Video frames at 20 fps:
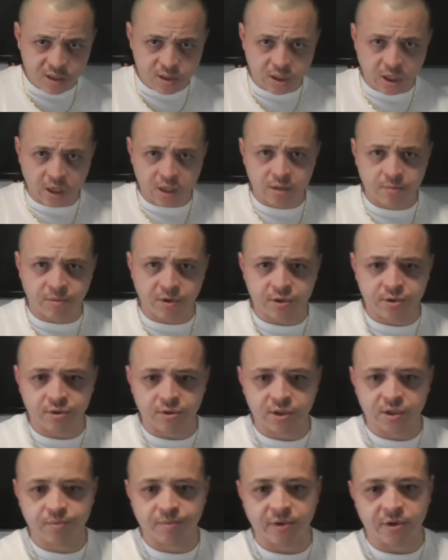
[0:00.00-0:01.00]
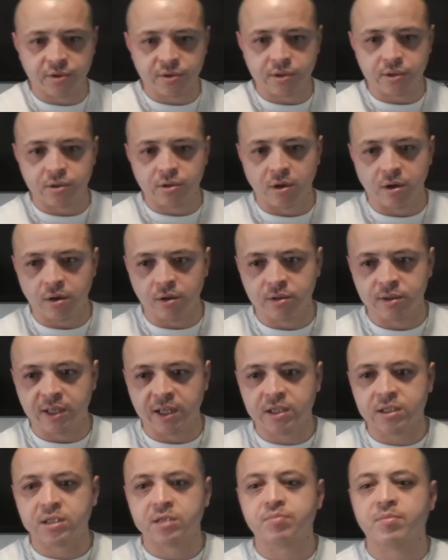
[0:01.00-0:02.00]
talking about their experiences, dog. And
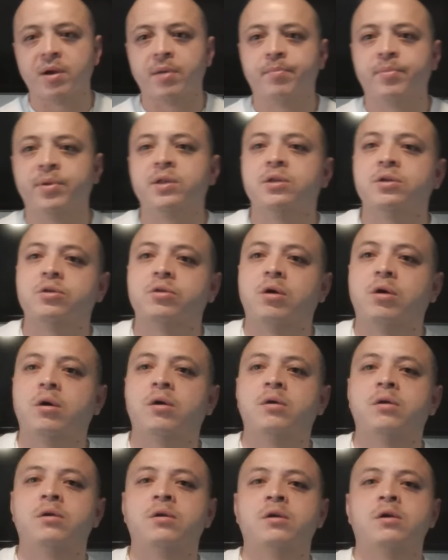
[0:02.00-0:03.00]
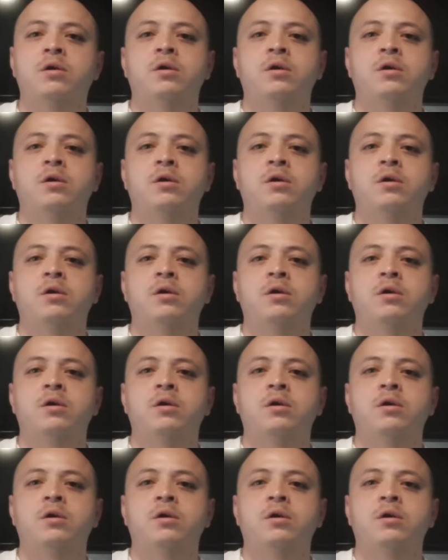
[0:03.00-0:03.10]
that's my opinion, dog.